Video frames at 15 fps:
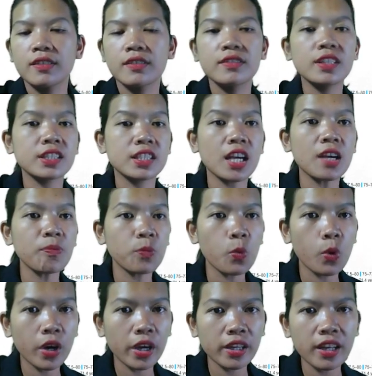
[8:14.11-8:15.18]
the top
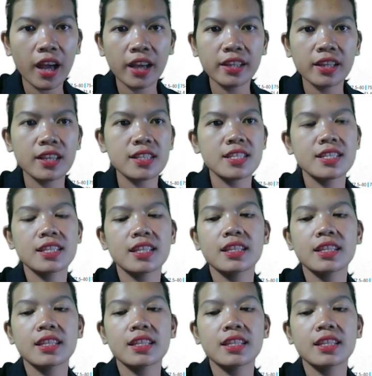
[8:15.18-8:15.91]
one highest